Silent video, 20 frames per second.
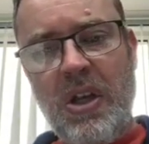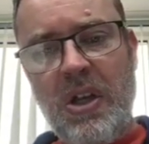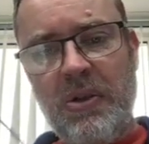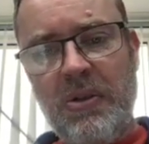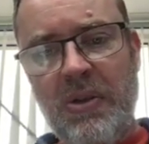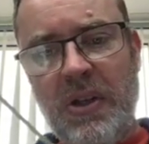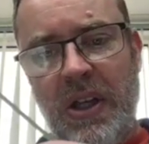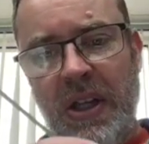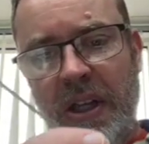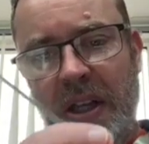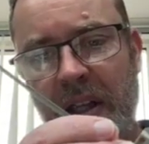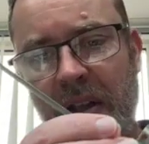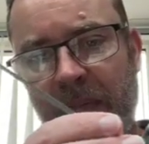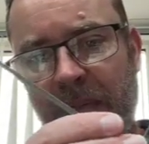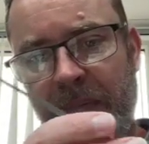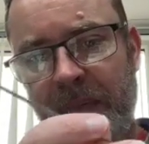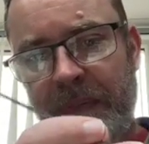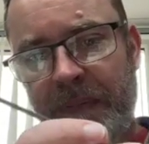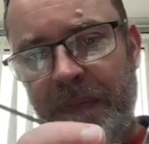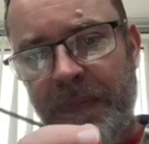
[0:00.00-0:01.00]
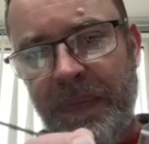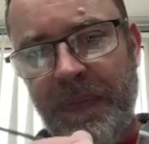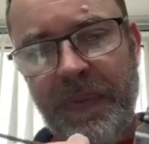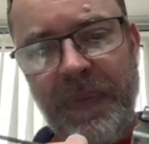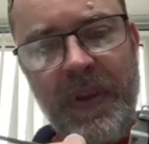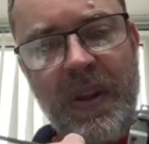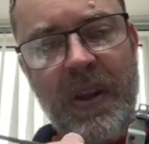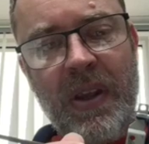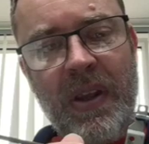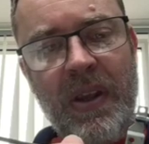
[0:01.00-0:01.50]
Okay,
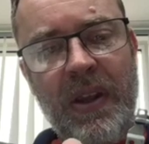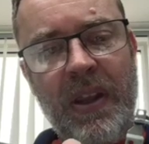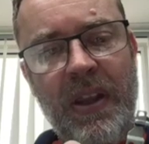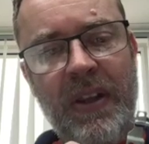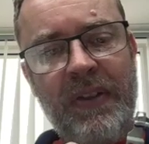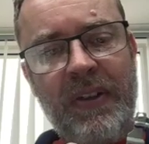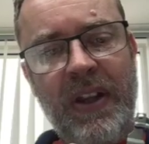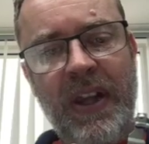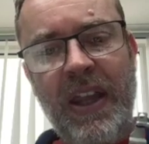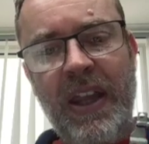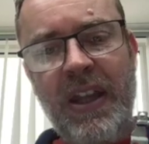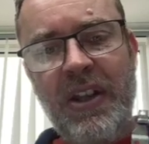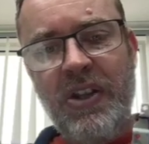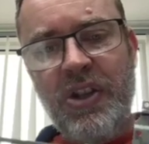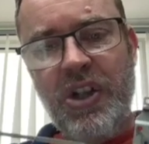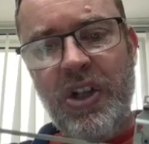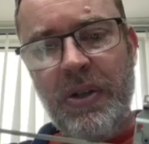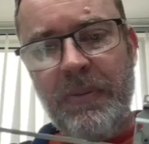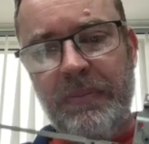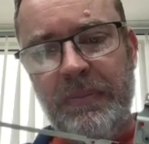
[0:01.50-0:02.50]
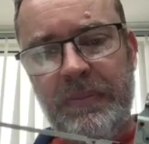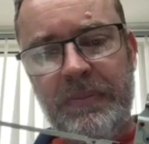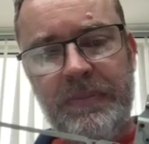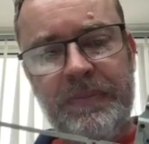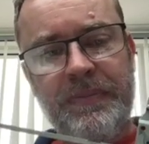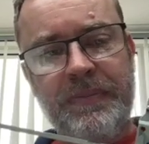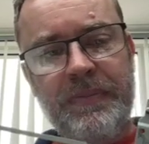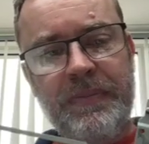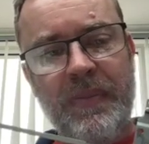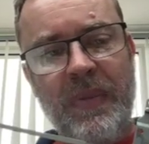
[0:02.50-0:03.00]
there's the hinge
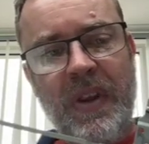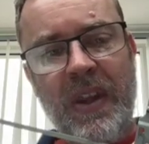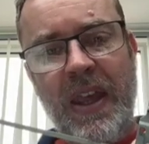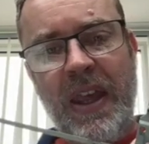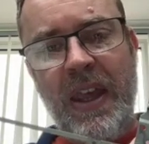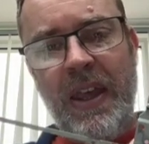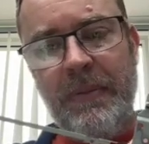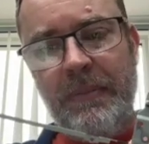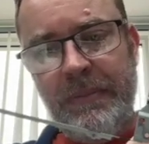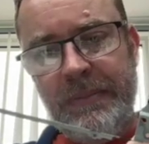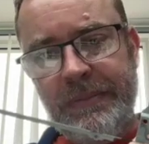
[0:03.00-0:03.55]
there.